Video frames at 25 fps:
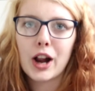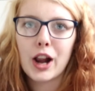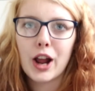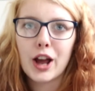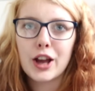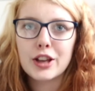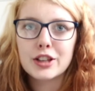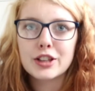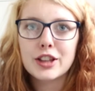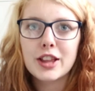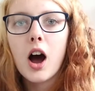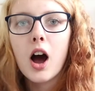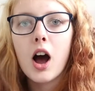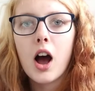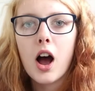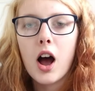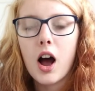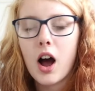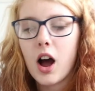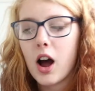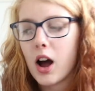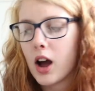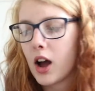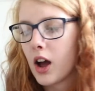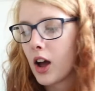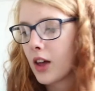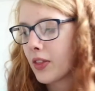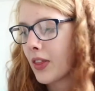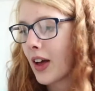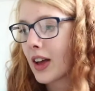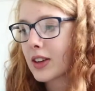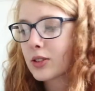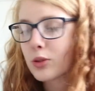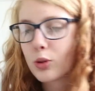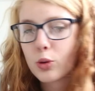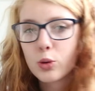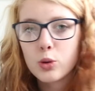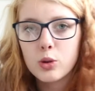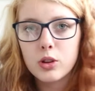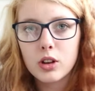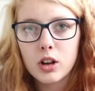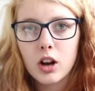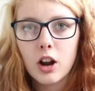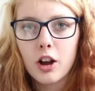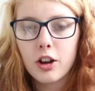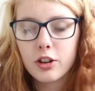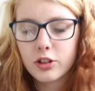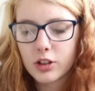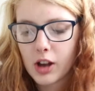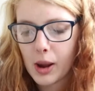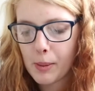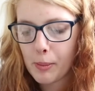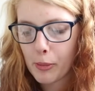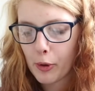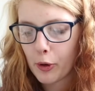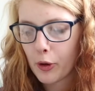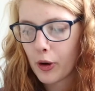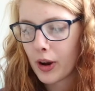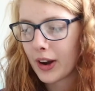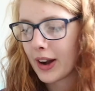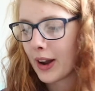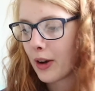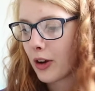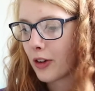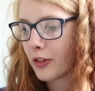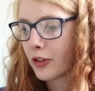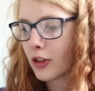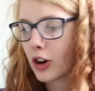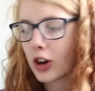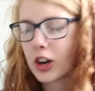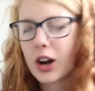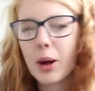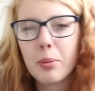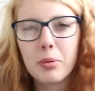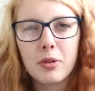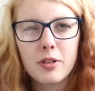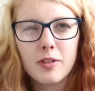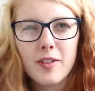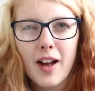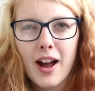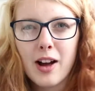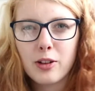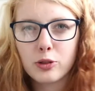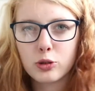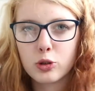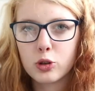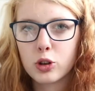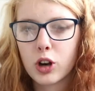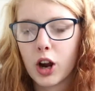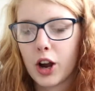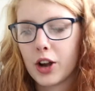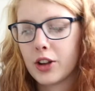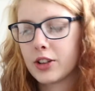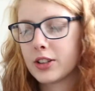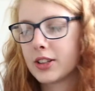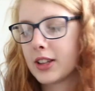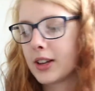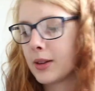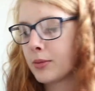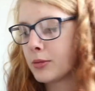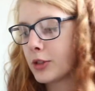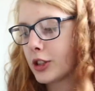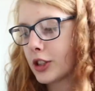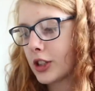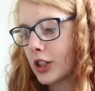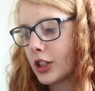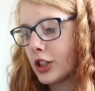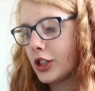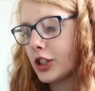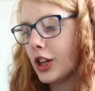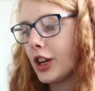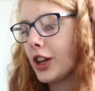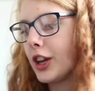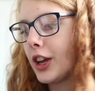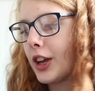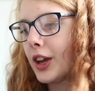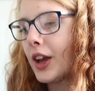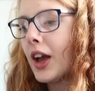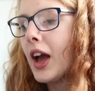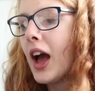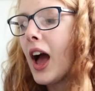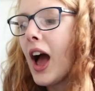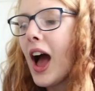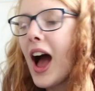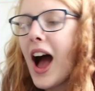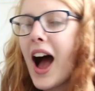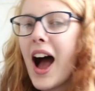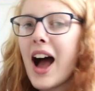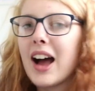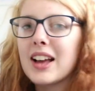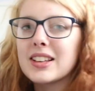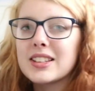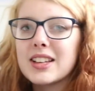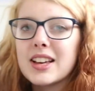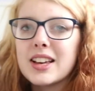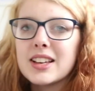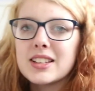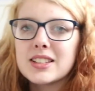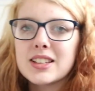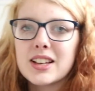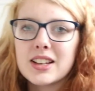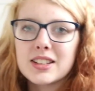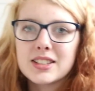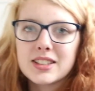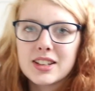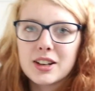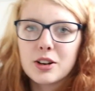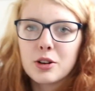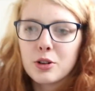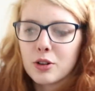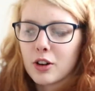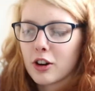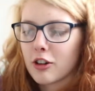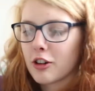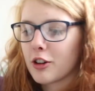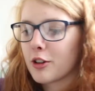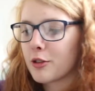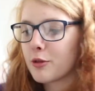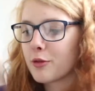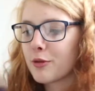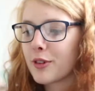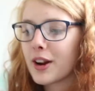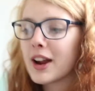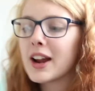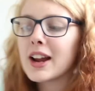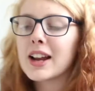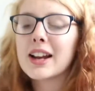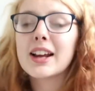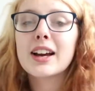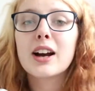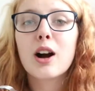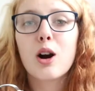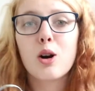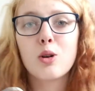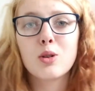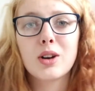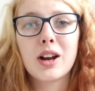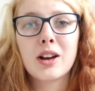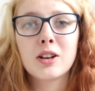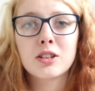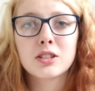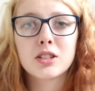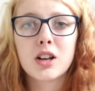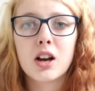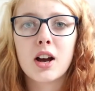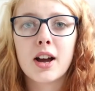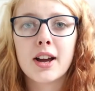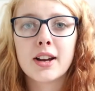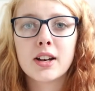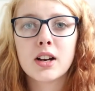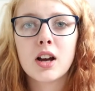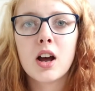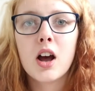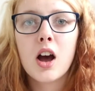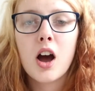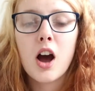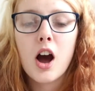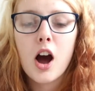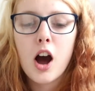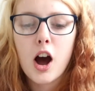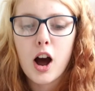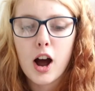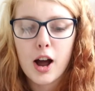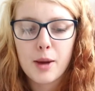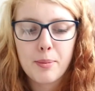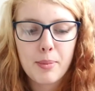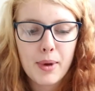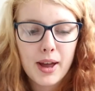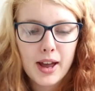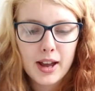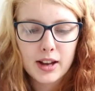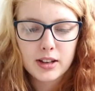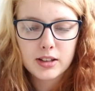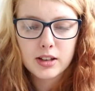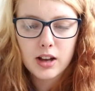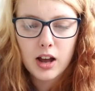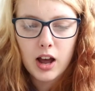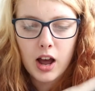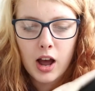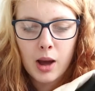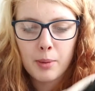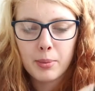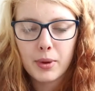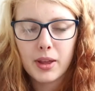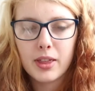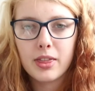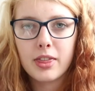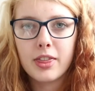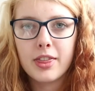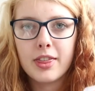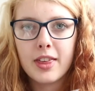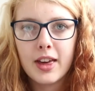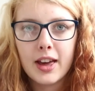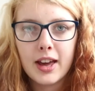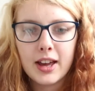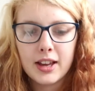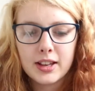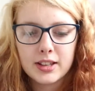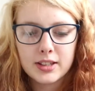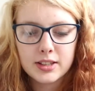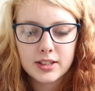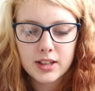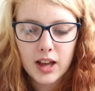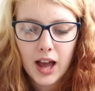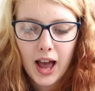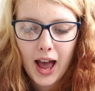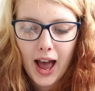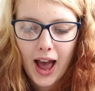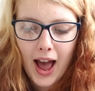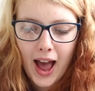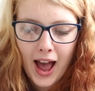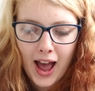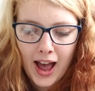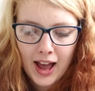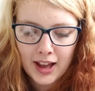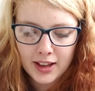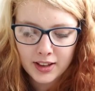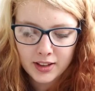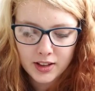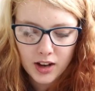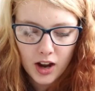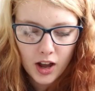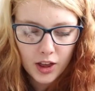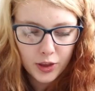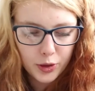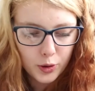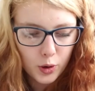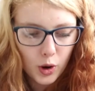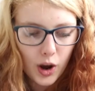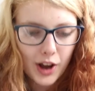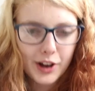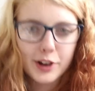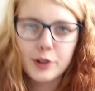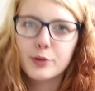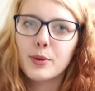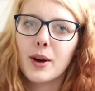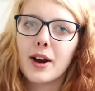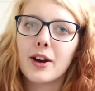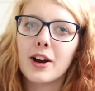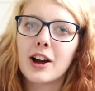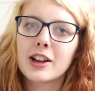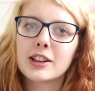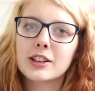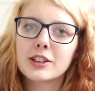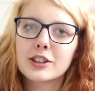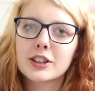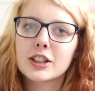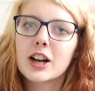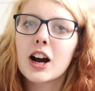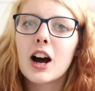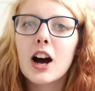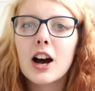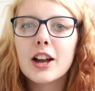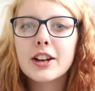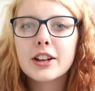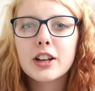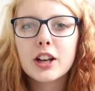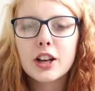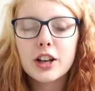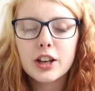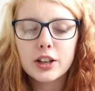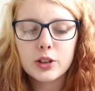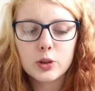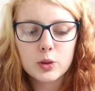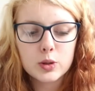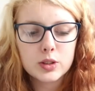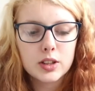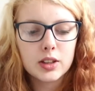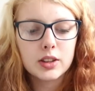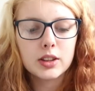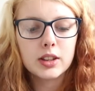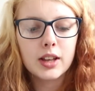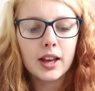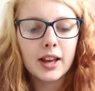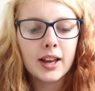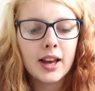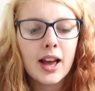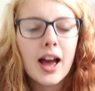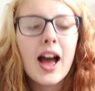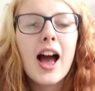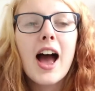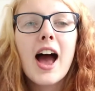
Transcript: clothes. That's all the clothes I bought, and now I've got a couple of outdoor coats that I'm just going to show you. As it is still really cold outside, I picked up this and I thought I could wear it under a cardigan or something.